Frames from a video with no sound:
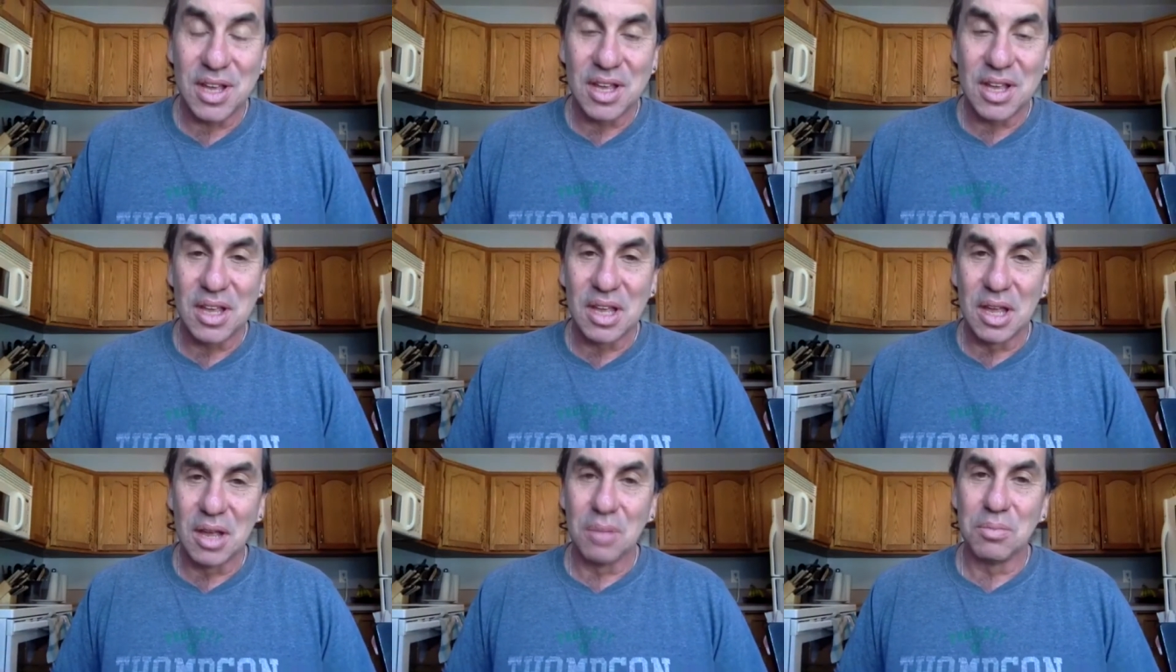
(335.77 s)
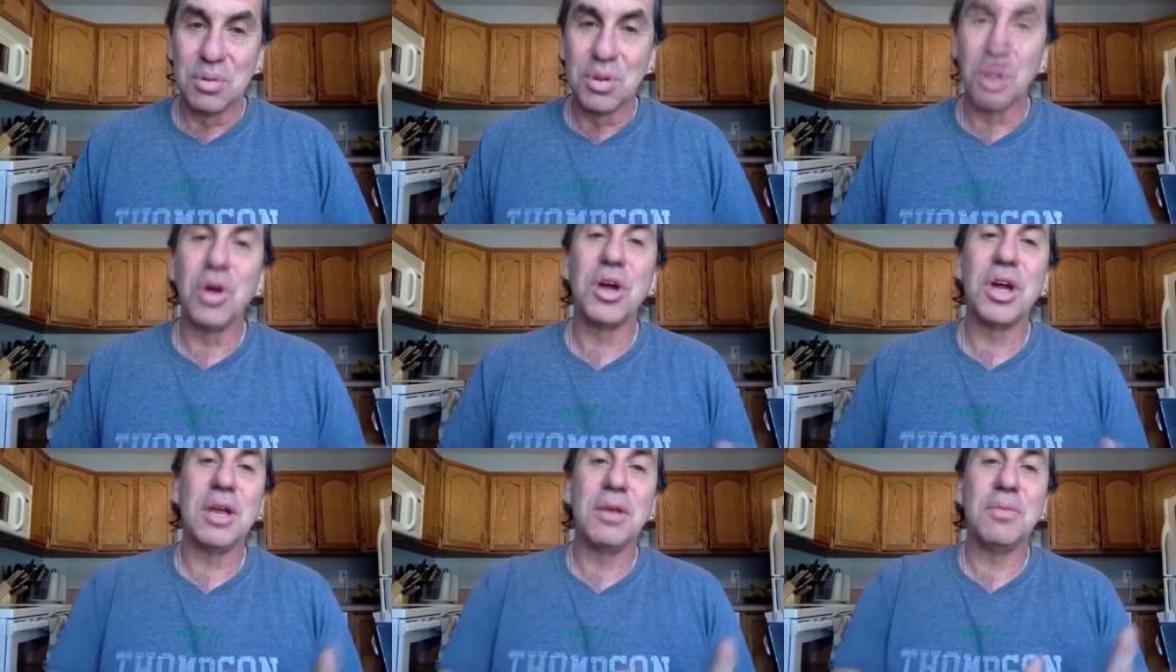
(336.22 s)

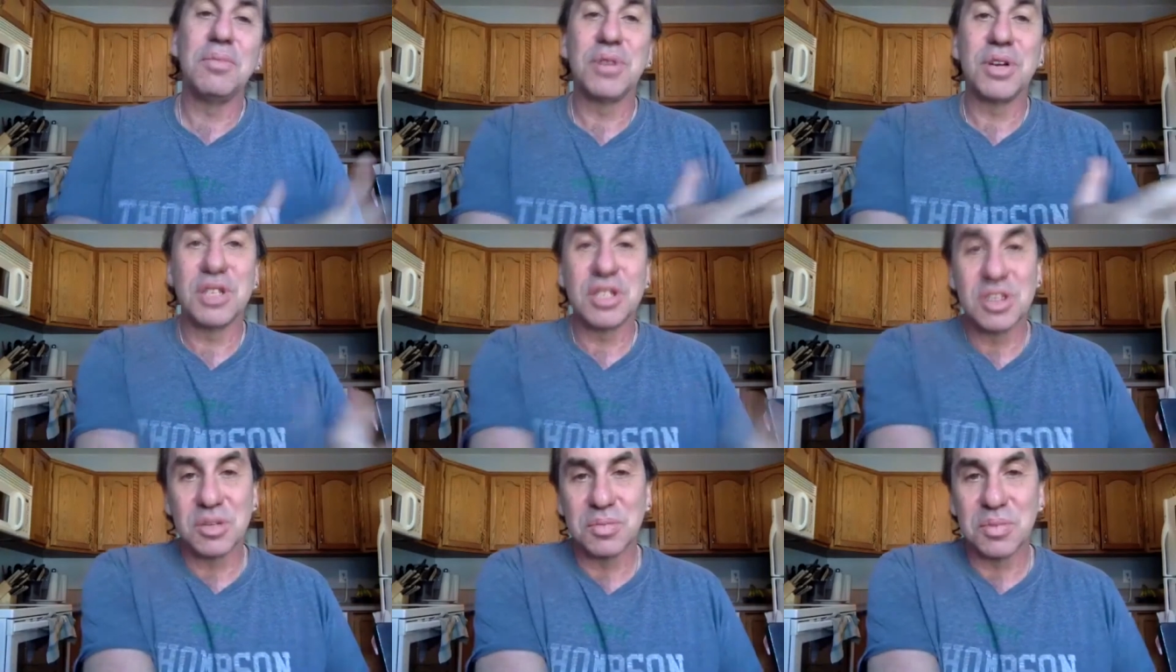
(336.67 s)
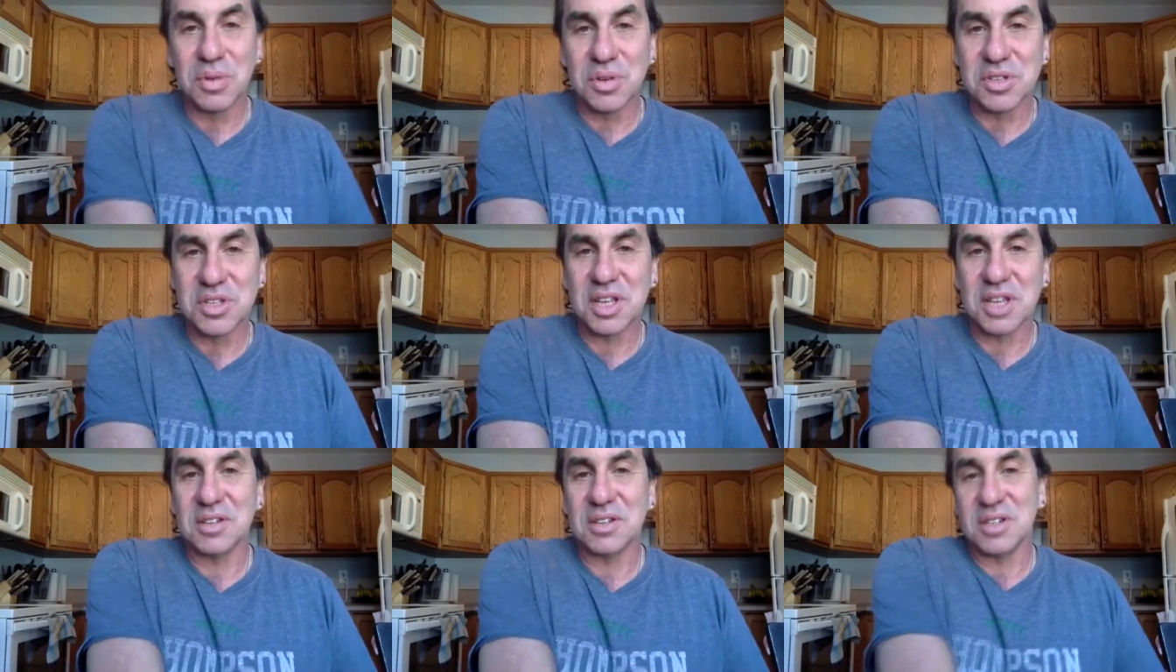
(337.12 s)
employing
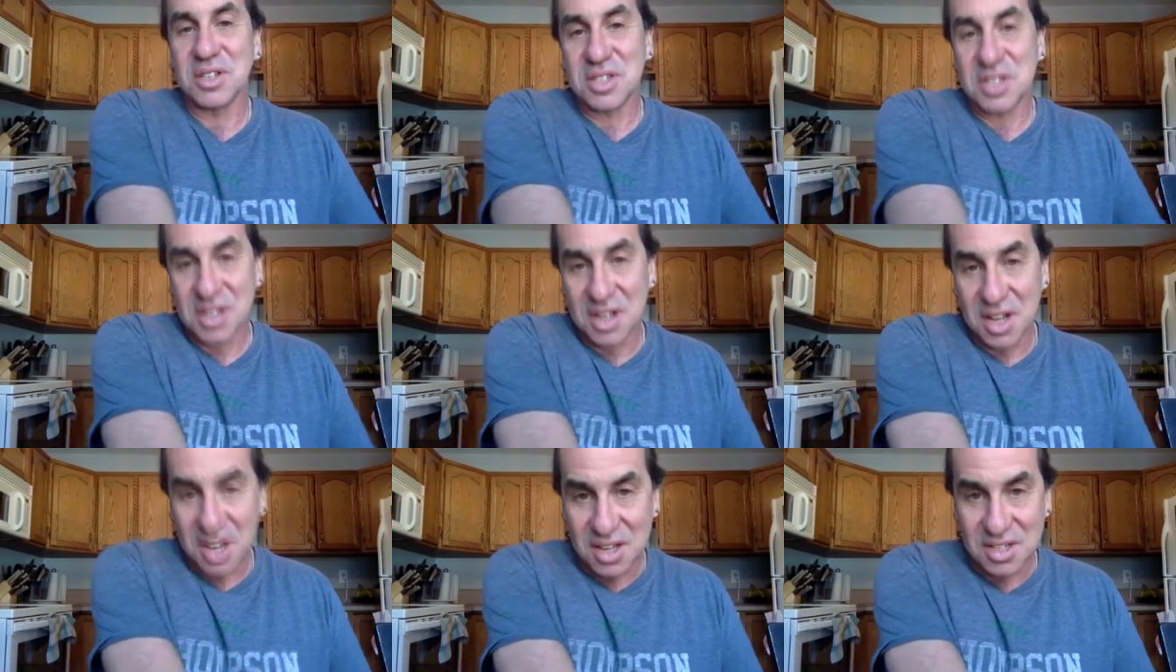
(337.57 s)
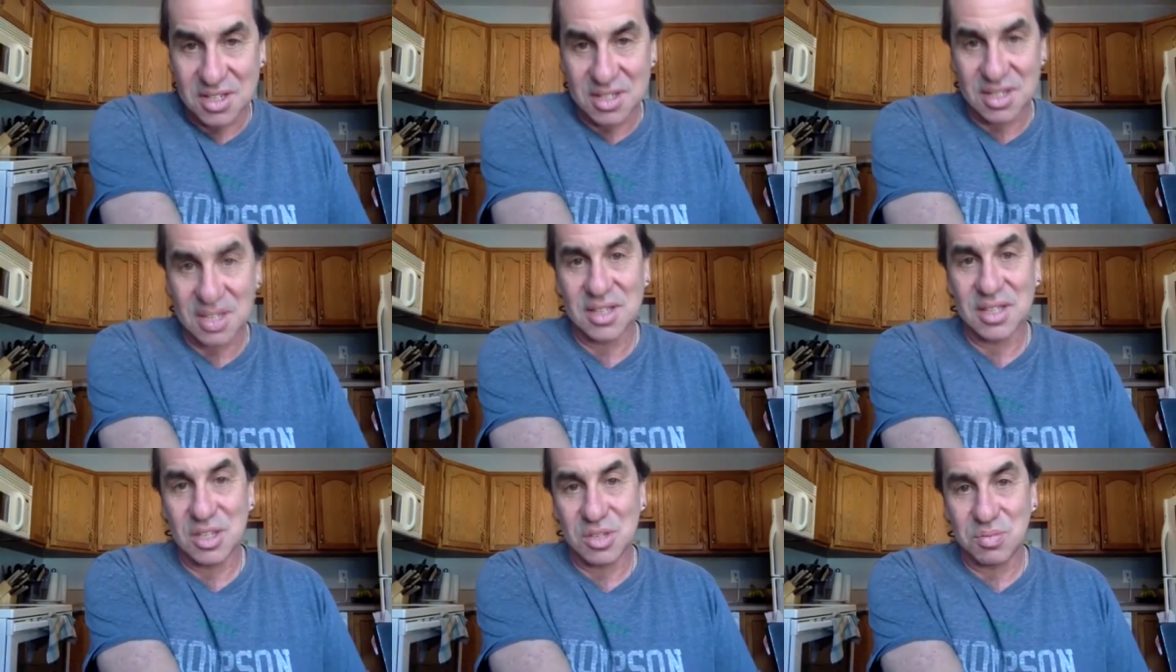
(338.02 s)
principles that are
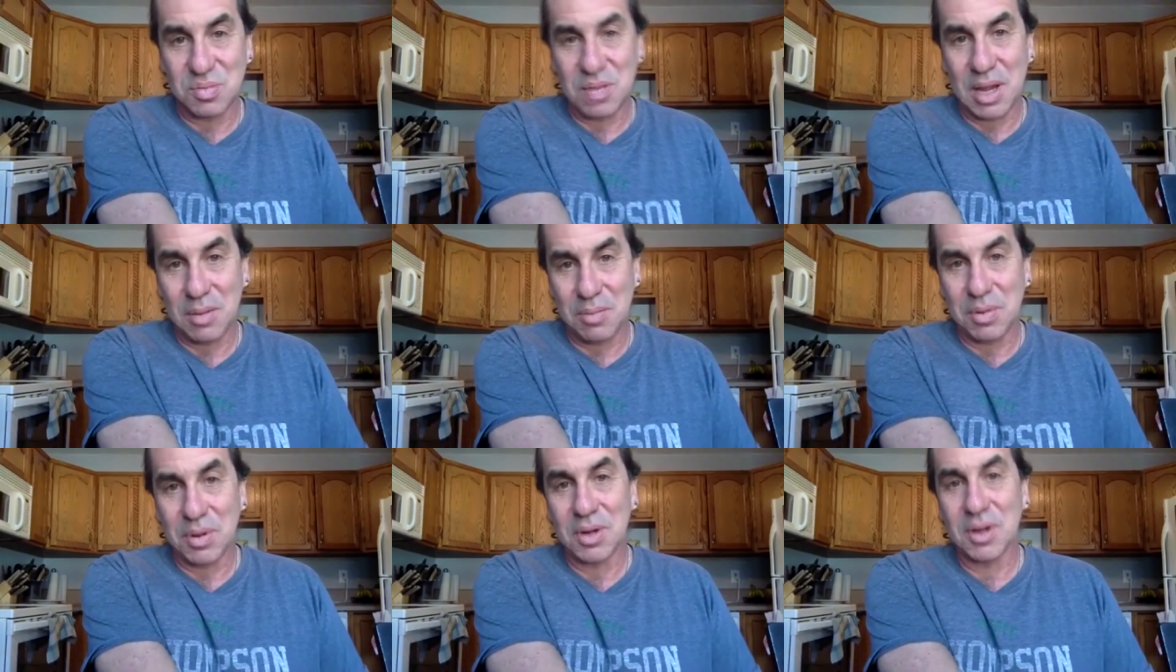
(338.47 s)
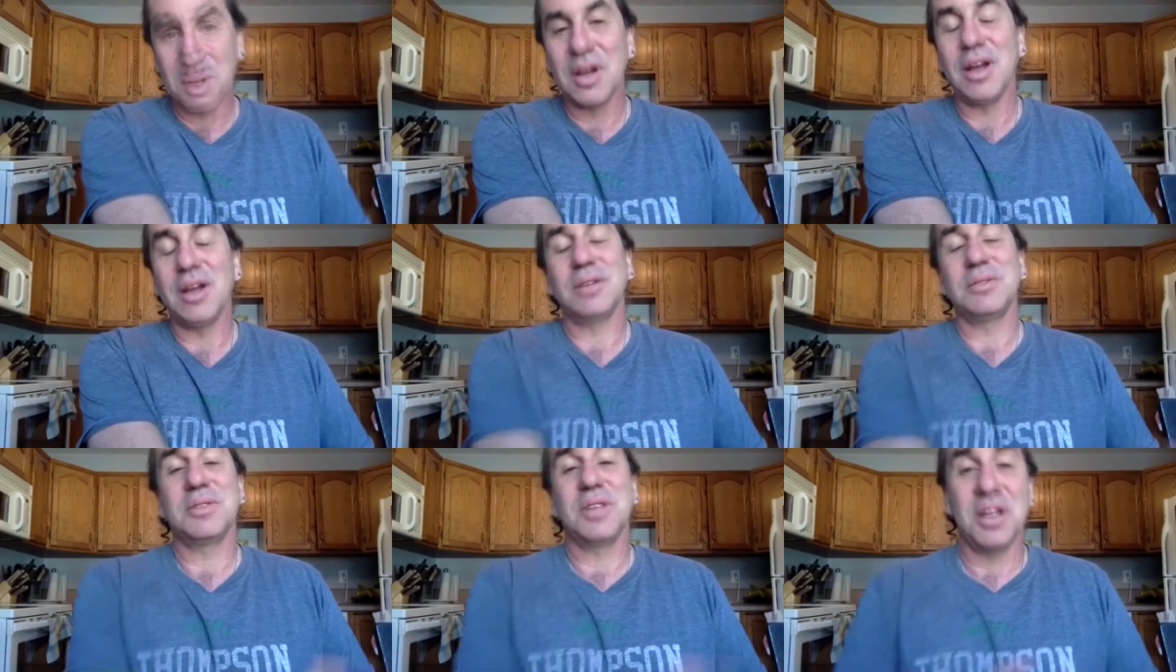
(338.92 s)
discussed in this paper
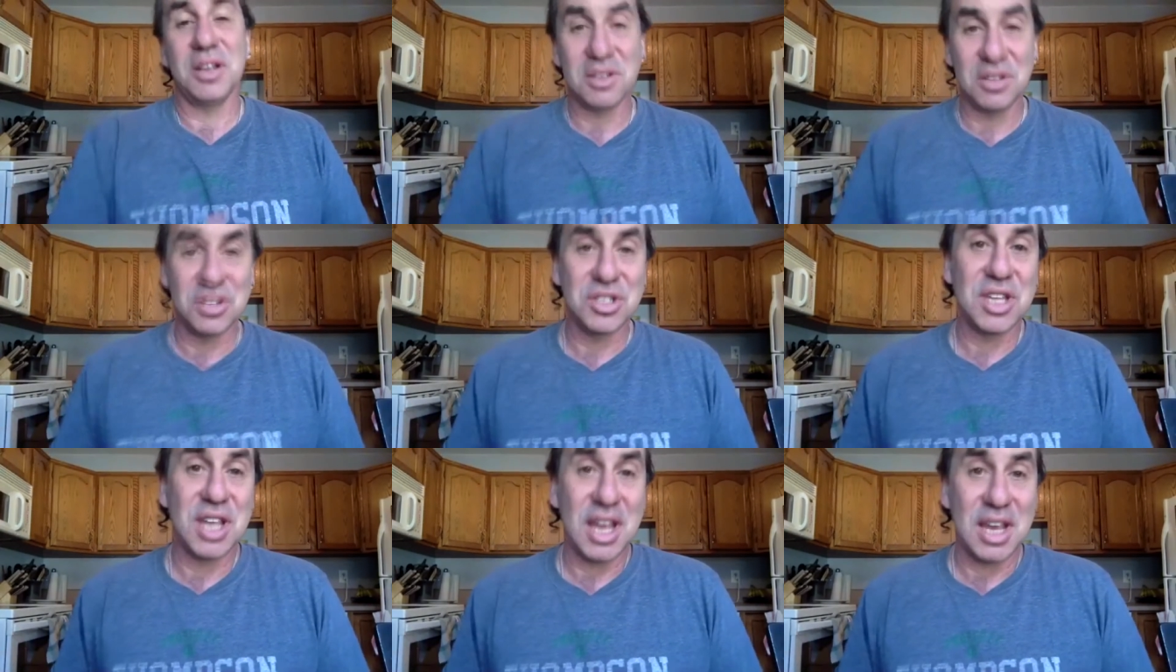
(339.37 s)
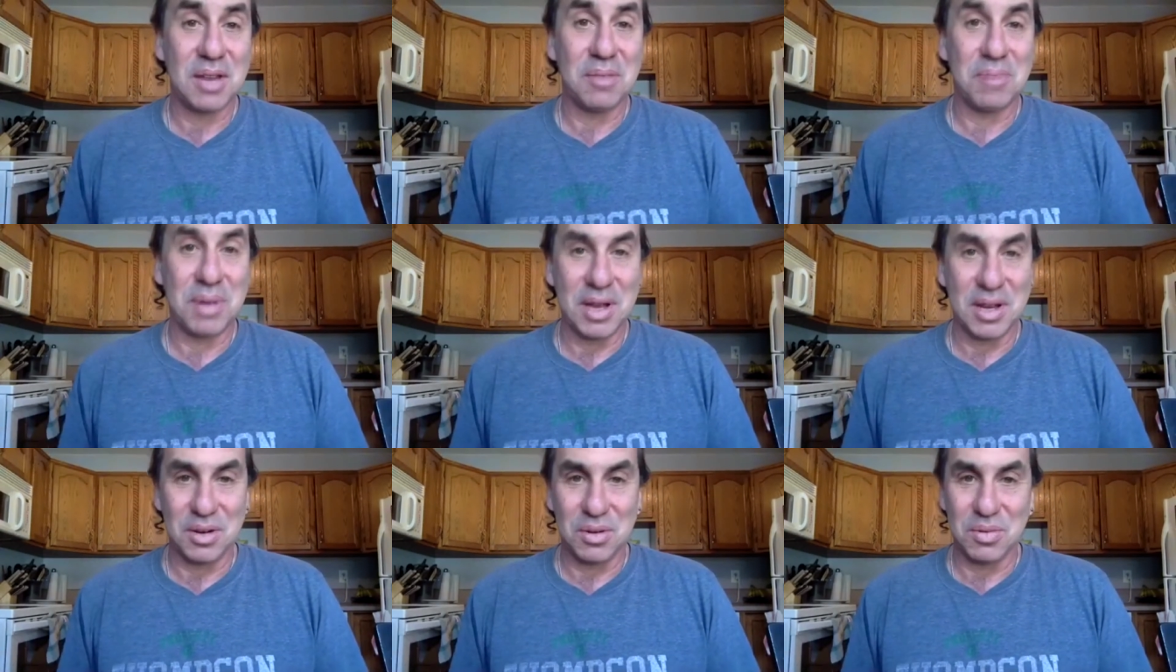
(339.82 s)
to understand it
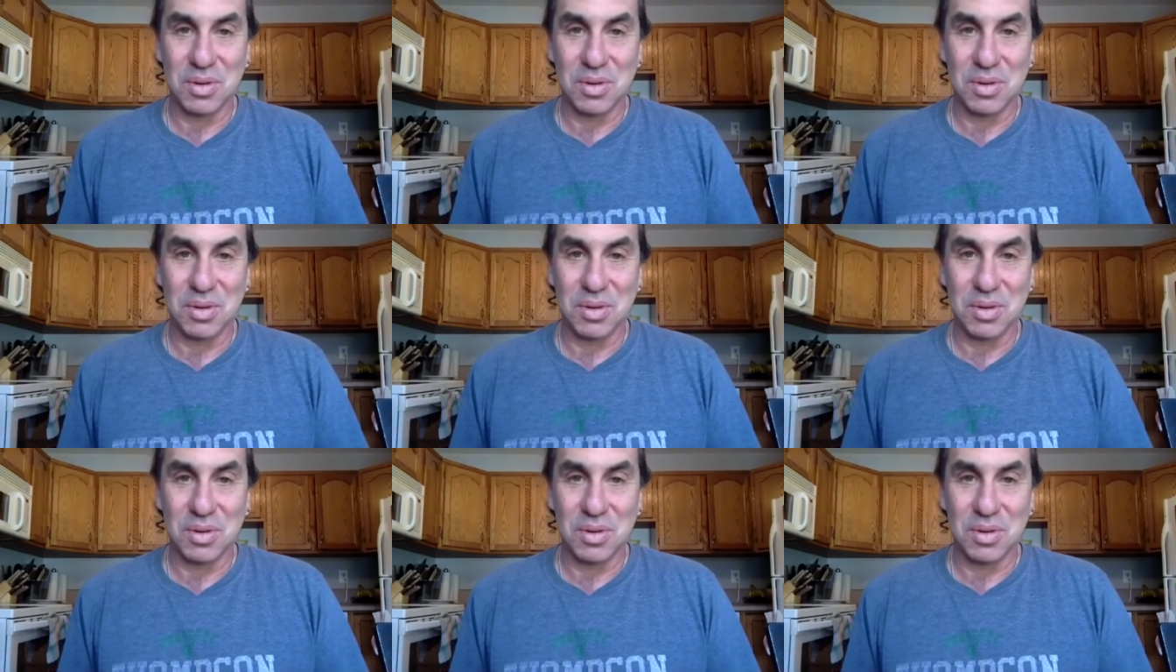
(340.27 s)
better,